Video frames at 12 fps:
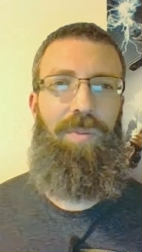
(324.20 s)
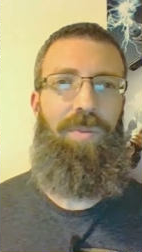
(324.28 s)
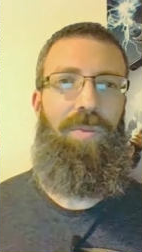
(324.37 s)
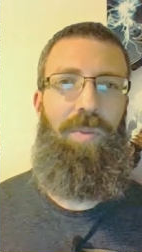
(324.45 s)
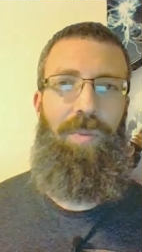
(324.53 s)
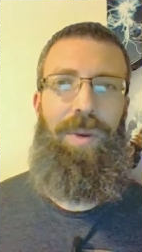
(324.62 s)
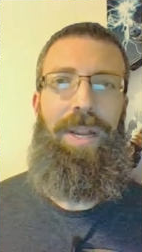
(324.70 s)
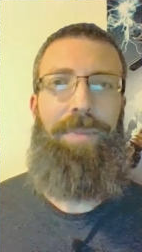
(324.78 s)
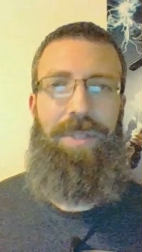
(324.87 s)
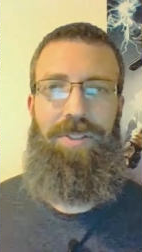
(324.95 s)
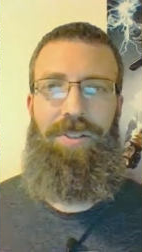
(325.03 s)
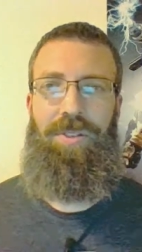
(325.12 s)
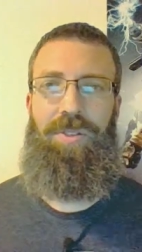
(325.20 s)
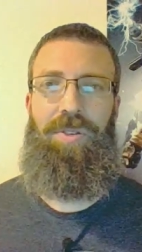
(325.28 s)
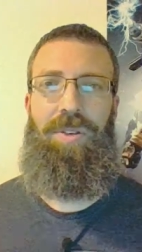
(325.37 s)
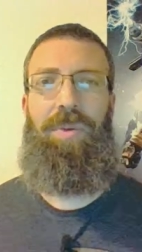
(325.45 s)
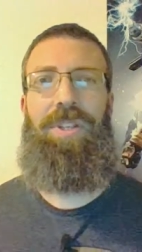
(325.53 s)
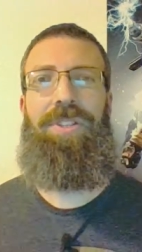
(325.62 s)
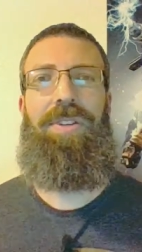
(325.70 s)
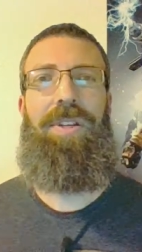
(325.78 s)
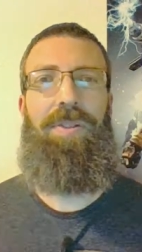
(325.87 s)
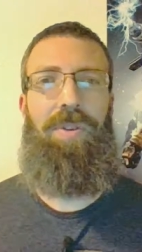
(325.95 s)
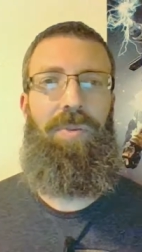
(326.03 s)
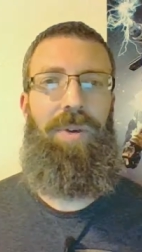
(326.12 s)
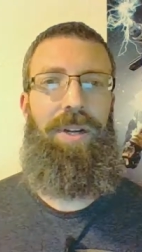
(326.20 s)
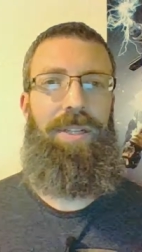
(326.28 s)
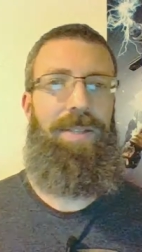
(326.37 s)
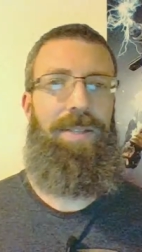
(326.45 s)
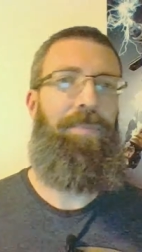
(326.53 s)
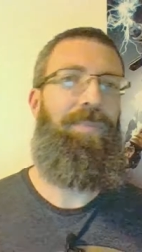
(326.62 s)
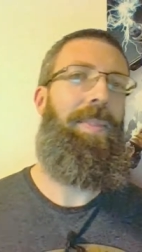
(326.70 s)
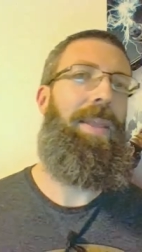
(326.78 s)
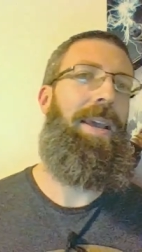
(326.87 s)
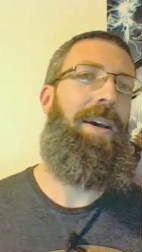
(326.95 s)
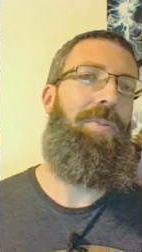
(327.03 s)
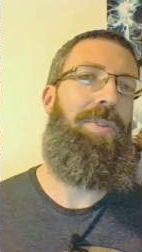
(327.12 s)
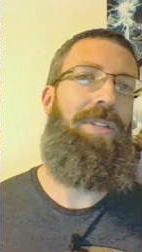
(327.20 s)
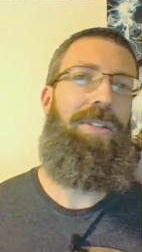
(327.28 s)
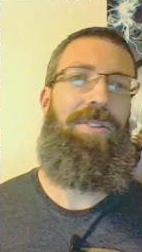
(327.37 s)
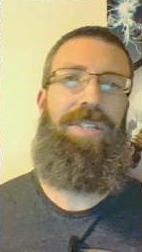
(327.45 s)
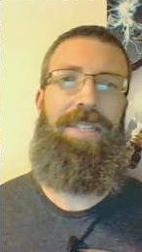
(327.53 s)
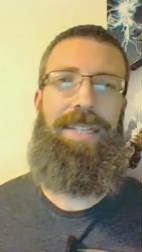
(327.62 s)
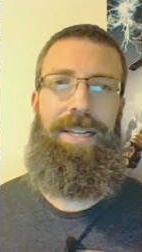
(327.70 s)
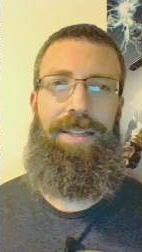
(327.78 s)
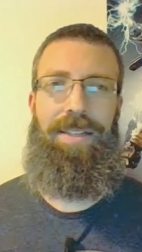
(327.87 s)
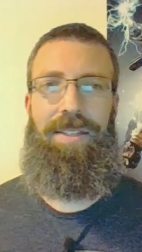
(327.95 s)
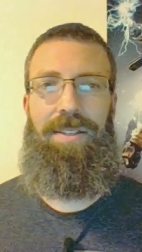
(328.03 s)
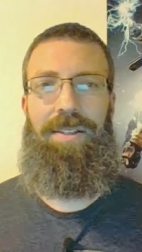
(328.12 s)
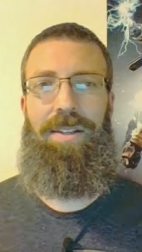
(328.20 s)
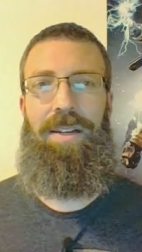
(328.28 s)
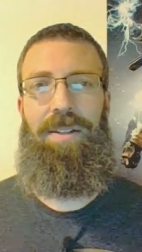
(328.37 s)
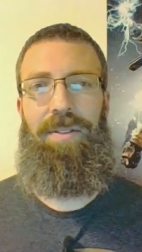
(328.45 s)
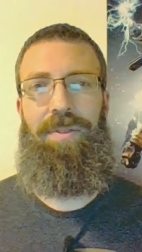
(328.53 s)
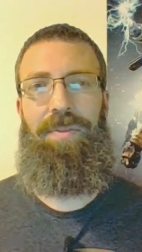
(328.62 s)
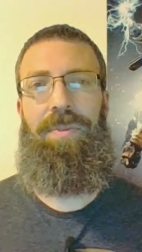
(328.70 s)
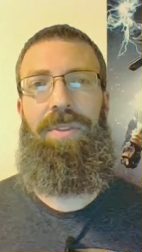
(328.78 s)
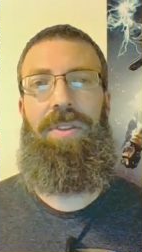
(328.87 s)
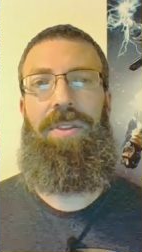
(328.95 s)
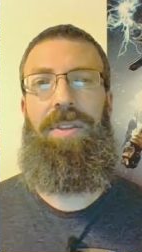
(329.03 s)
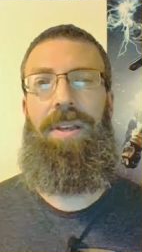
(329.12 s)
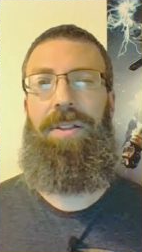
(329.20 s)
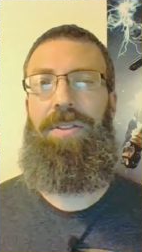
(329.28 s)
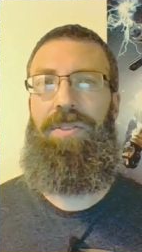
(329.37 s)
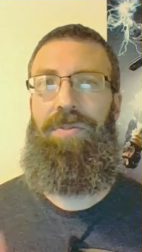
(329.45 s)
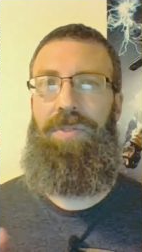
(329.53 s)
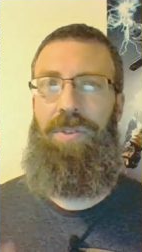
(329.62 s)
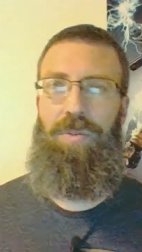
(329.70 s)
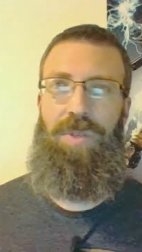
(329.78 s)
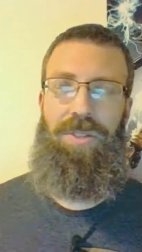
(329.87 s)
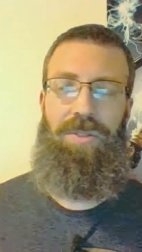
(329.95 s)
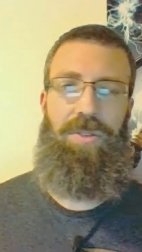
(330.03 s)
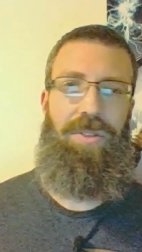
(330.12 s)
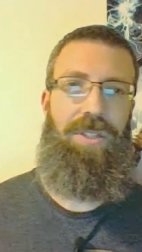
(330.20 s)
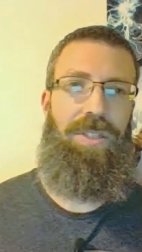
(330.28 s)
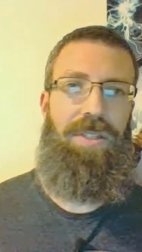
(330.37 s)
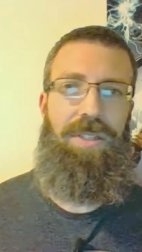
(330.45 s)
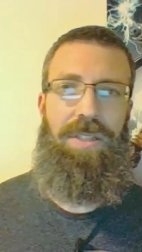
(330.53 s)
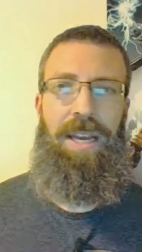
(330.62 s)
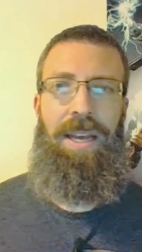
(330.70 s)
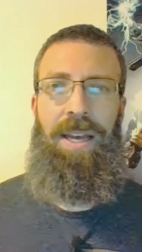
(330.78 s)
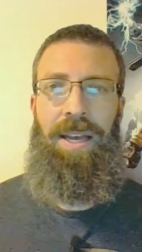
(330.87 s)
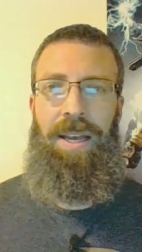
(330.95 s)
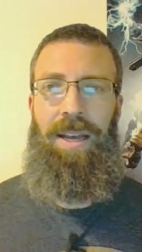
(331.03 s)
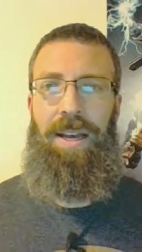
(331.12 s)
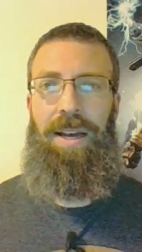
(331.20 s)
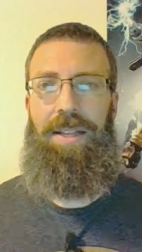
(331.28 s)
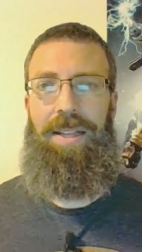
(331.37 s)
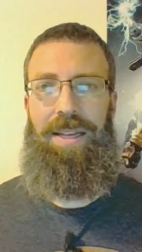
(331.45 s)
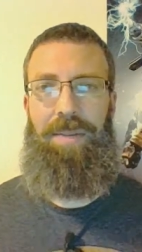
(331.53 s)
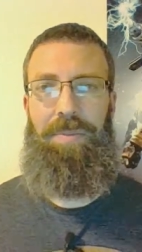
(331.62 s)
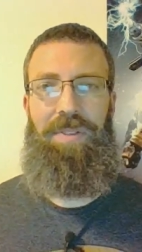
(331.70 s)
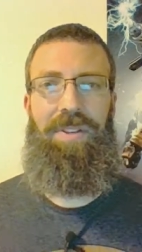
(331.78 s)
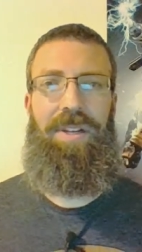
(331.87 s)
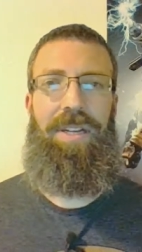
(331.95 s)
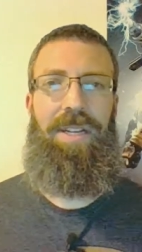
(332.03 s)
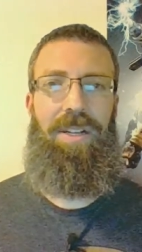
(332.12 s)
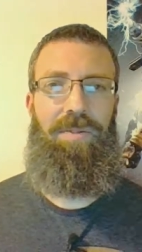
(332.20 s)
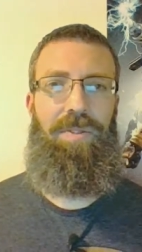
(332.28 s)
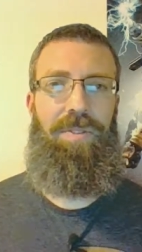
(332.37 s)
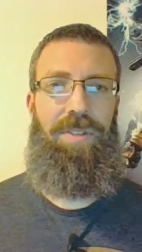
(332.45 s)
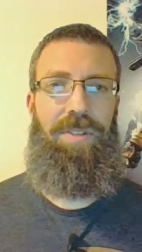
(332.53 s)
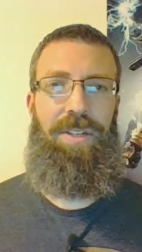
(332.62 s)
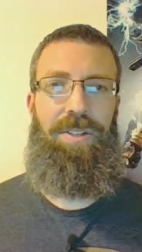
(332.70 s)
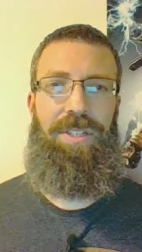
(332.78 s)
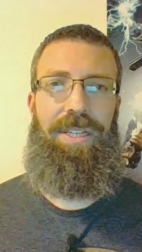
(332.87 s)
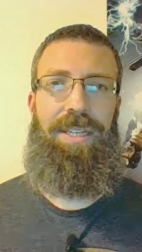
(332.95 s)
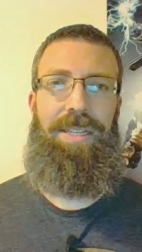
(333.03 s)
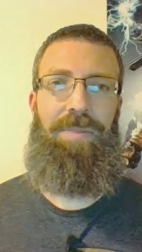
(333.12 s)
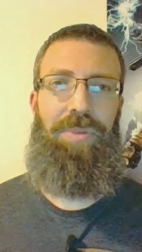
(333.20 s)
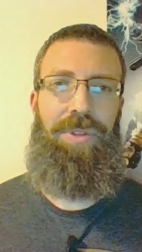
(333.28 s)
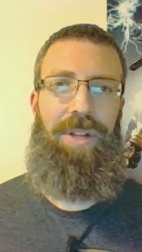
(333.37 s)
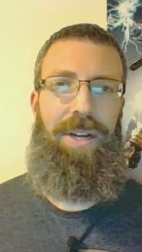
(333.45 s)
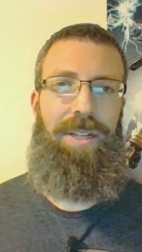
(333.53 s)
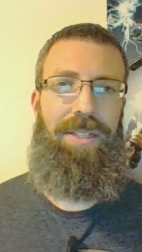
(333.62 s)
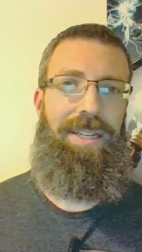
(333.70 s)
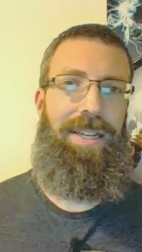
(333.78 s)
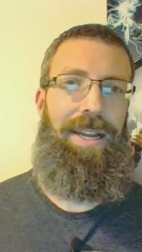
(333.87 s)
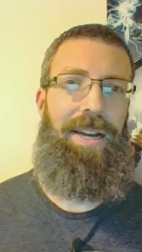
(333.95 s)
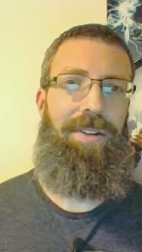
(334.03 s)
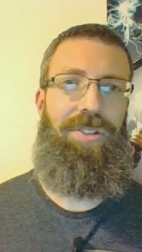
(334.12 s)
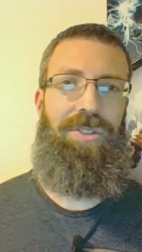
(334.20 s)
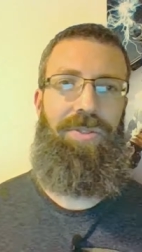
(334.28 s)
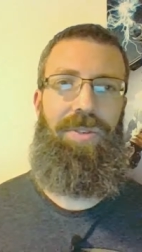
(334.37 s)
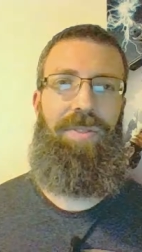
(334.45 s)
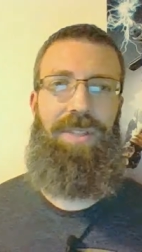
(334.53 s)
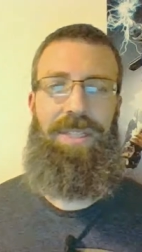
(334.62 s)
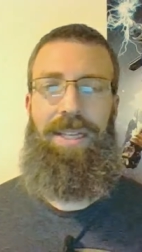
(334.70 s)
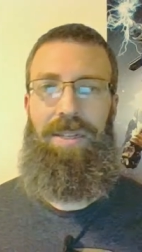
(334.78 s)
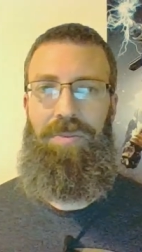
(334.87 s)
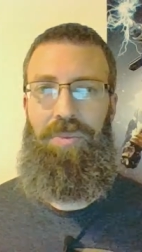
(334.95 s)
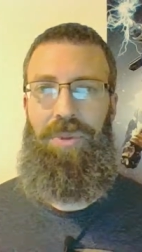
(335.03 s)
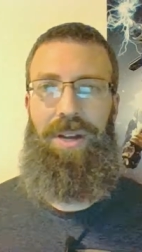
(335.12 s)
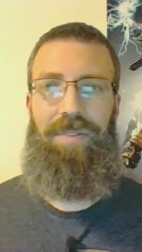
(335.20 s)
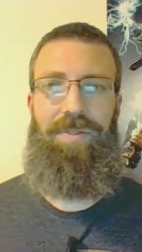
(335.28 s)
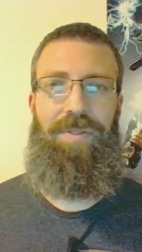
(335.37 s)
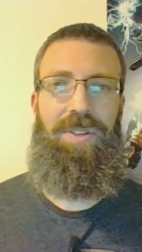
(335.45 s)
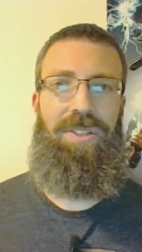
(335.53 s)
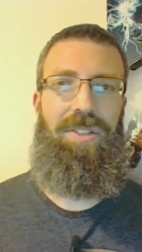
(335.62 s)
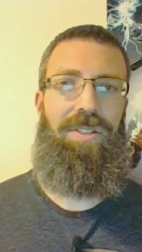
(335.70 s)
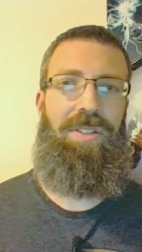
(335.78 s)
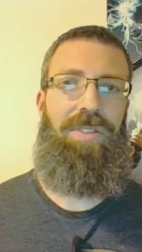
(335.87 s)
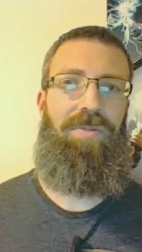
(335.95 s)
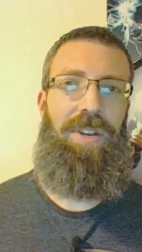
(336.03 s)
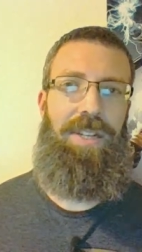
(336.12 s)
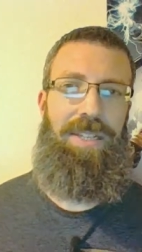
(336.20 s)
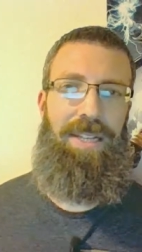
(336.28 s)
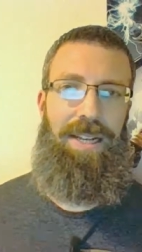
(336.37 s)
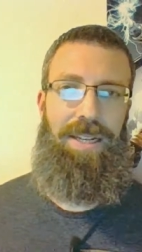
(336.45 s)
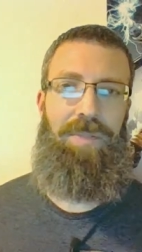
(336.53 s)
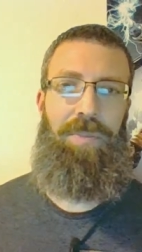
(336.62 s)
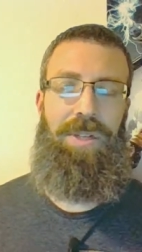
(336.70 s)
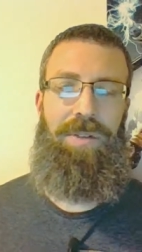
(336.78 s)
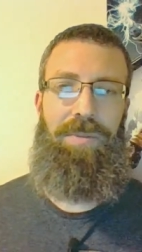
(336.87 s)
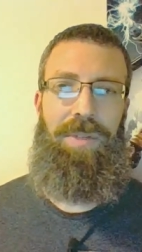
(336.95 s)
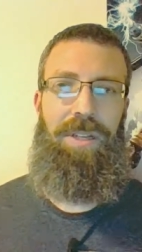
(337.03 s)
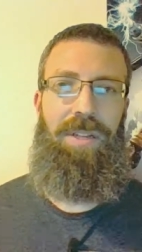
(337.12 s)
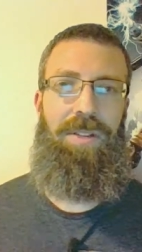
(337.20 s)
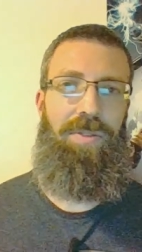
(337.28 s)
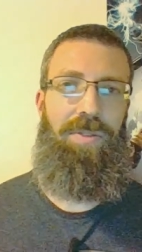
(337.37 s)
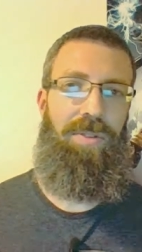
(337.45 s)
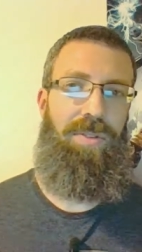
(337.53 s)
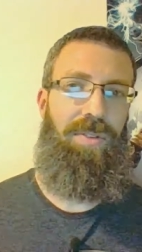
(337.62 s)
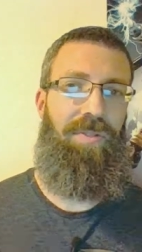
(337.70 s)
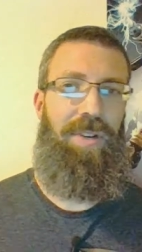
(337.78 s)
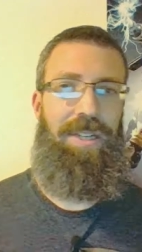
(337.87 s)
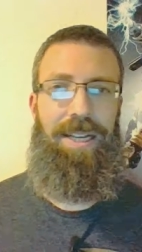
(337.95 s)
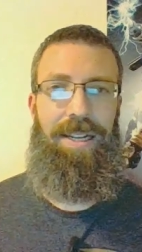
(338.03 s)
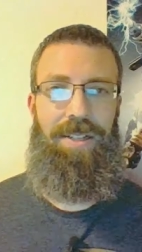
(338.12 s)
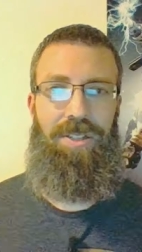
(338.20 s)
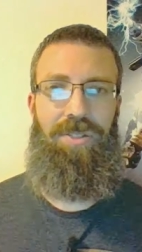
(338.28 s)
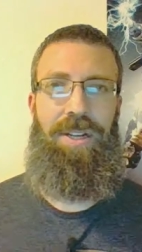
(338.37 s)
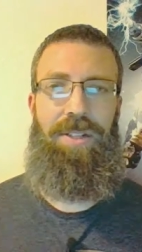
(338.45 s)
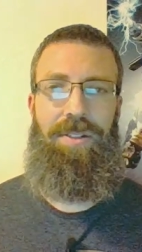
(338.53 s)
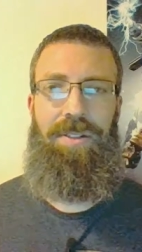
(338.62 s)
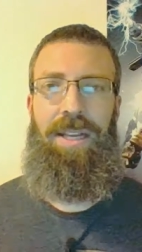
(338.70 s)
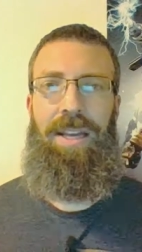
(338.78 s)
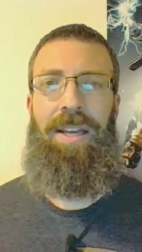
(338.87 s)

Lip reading: what happens in your story? What does your hero want? How will he or she get it? Now, there's a few resources that can be very helpful in understanding plot and how your story fits into plot. First, there's Freytag's Pyramid or Freytag's Triangle.